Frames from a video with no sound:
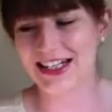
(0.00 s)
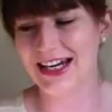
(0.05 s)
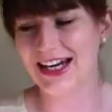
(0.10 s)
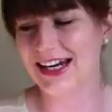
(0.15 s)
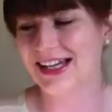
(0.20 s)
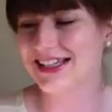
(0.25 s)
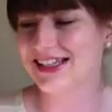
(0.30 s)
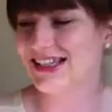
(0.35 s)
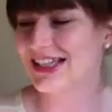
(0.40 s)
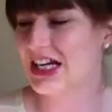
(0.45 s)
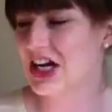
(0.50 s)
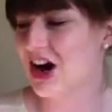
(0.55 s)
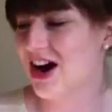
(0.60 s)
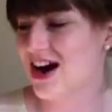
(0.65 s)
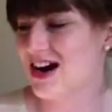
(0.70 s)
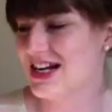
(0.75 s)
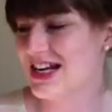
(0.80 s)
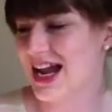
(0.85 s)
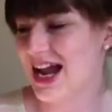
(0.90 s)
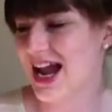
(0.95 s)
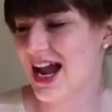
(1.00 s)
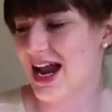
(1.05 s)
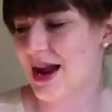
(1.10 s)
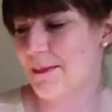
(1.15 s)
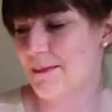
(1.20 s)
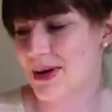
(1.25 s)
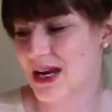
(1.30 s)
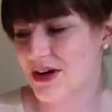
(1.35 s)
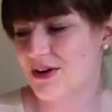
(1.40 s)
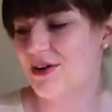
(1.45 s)
It's the
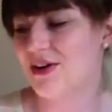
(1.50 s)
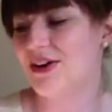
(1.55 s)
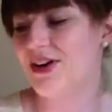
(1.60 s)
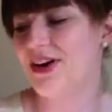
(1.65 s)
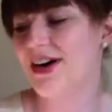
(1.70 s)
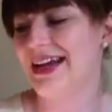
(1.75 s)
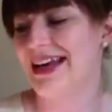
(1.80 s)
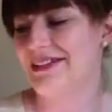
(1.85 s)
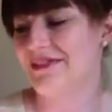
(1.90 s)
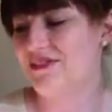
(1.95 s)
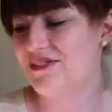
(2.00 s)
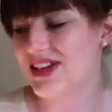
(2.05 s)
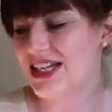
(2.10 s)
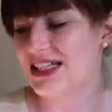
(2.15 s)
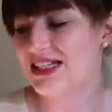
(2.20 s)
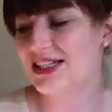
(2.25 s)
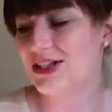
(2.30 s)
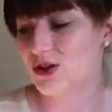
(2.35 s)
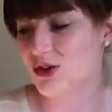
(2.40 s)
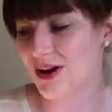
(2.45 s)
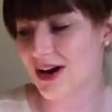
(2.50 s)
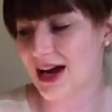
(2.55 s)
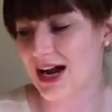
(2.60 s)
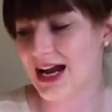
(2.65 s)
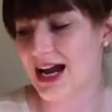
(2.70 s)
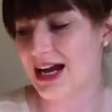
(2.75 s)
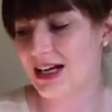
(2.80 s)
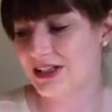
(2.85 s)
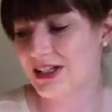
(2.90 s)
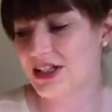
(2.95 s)
Garnier Mineral
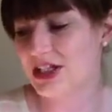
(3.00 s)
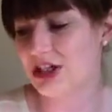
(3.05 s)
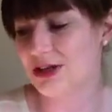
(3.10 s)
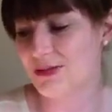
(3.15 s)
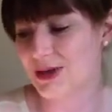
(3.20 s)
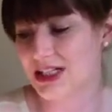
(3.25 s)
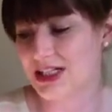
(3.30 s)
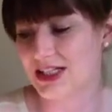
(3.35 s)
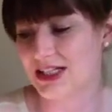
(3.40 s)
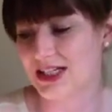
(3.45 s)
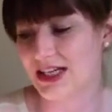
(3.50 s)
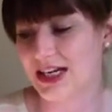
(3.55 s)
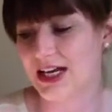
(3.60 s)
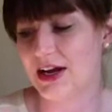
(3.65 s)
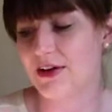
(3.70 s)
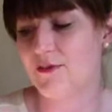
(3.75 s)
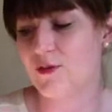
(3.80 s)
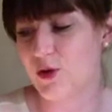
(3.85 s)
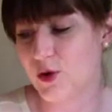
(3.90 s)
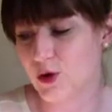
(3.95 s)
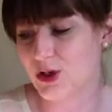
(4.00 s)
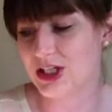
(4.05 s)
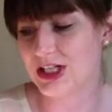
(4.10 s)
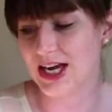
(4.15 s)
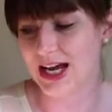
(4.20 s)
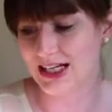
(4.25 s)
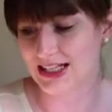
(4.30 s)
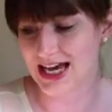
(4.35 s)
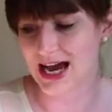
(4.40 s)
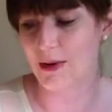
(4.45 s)
Invisi-Dry Anti-Humidity
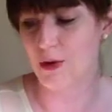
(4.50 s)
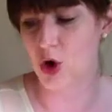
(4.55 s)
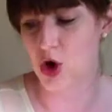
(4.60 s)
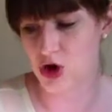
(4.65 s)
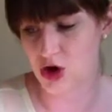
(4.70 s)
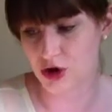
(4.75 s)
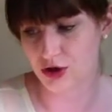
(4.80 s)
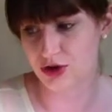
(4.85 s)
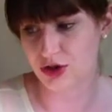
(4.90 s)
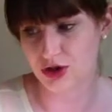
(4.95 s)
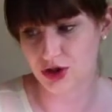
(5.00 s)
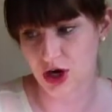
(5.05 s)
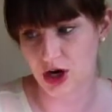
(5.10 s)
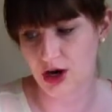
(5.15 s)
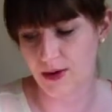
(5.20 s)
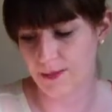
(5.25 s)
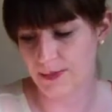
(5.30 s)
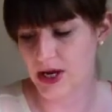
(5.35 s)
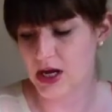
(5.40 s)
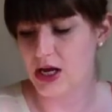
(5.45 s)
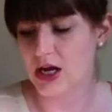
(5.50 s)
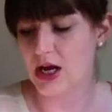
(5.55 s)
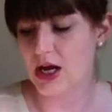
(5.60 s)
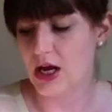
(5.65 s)
48-hour non-stop